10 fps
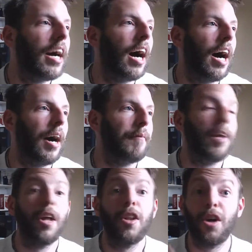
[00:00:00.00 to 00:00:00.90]

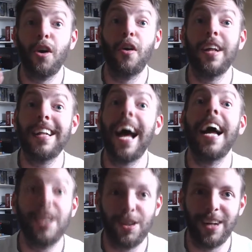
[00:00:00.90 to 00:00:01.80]
The girl that
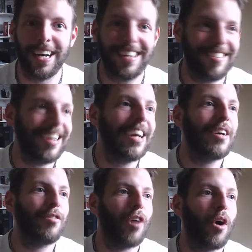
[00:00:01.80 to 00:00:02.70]
Taiju likes.
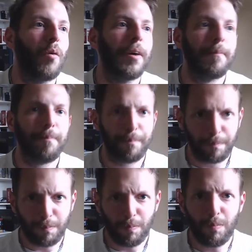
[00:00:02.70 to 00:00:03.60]
So,
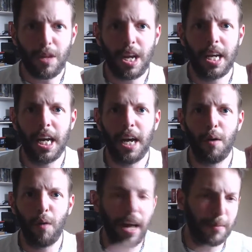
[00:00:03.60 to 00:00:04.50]

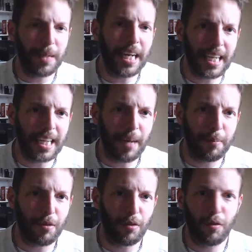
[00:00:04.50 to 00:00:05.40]
at the beginning of the
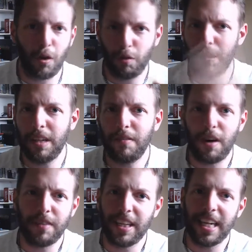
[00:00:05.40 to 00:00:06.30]
episode, of course, we leave
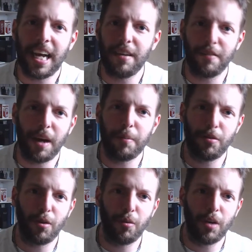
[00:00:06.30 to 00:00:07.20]
off at the end of
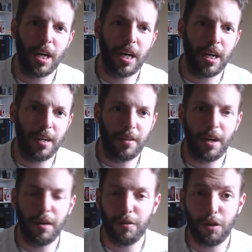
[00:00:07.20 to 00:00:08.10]
episode
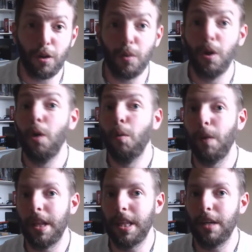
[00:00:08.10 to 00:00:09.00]
2
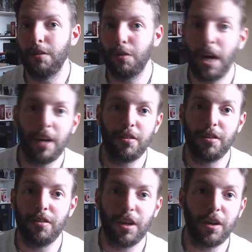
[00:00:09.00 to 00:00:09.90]
with Tsukasa and
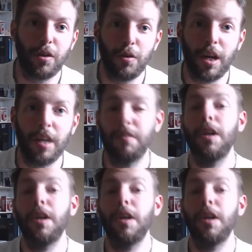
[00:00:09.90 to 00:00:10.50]
Senku kind of